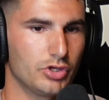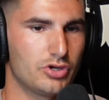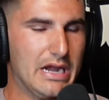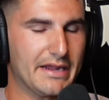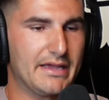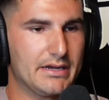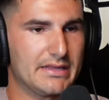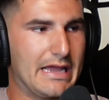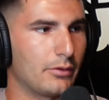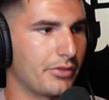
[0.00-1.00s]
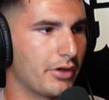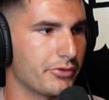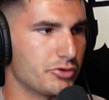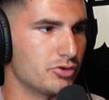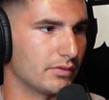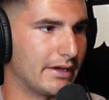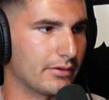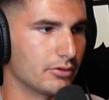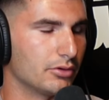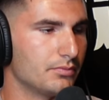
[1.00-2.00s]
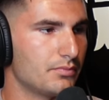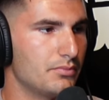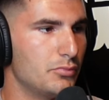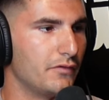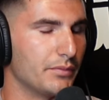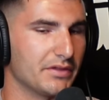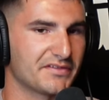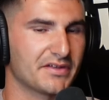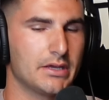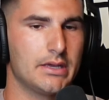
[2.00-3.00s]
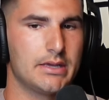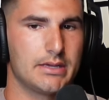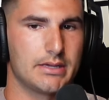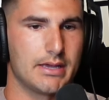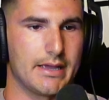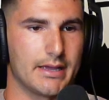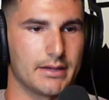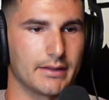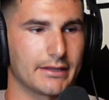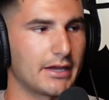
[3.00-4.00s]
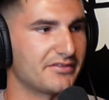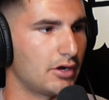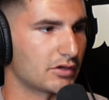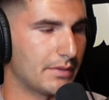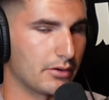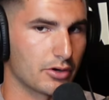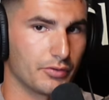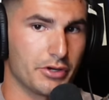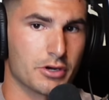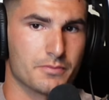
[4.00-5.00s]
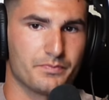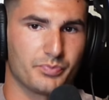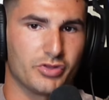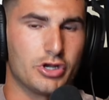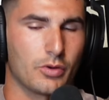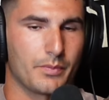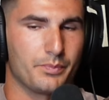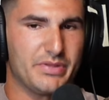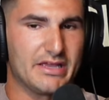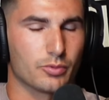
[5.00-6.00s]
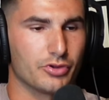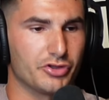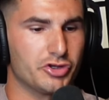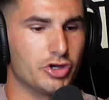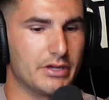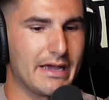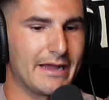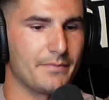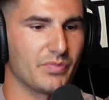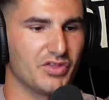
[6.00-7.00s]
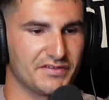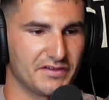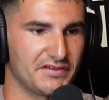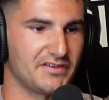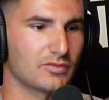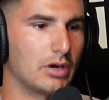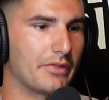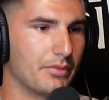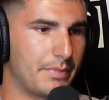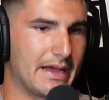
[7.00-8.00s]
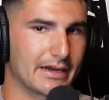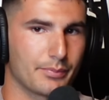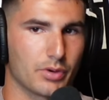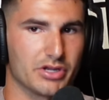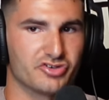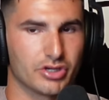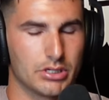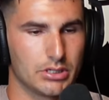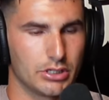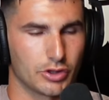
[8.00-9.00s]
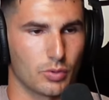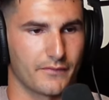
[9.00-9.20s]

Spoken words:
you're not getting that with other unilateral movements. And like I talked about earlier, being really good at the sissy squat, the back bridge, the